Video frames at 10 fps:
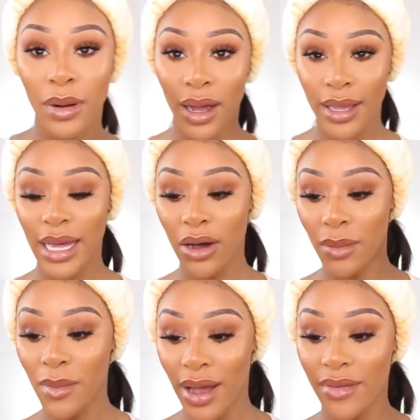apply that
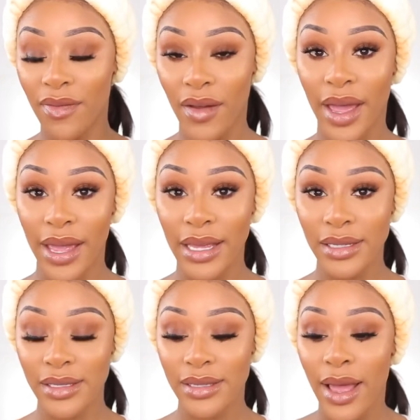on my
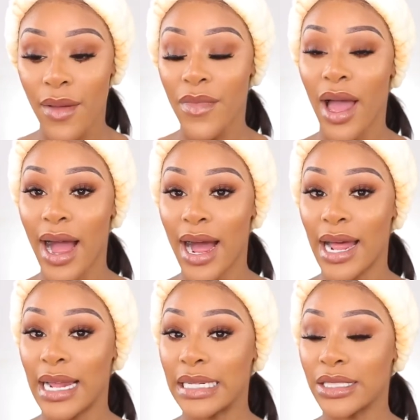face
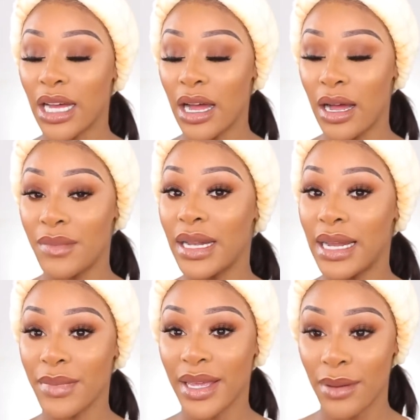and um,
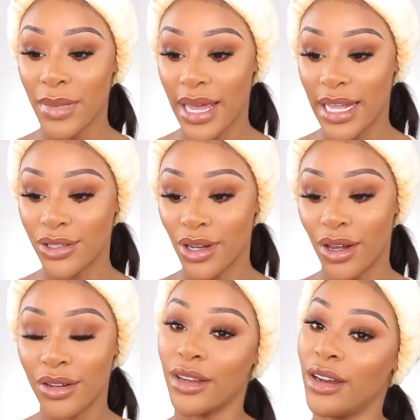let me get my hair
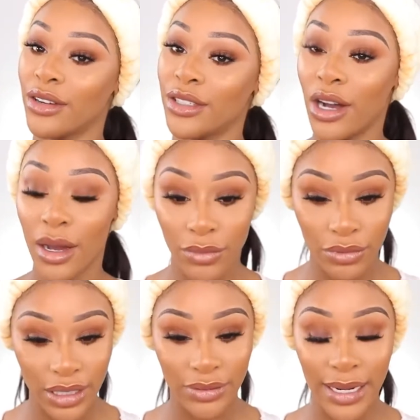done because
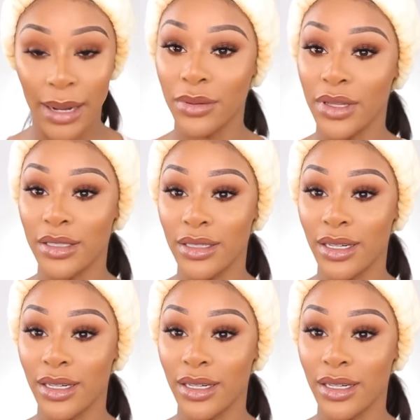I'm really, really happy with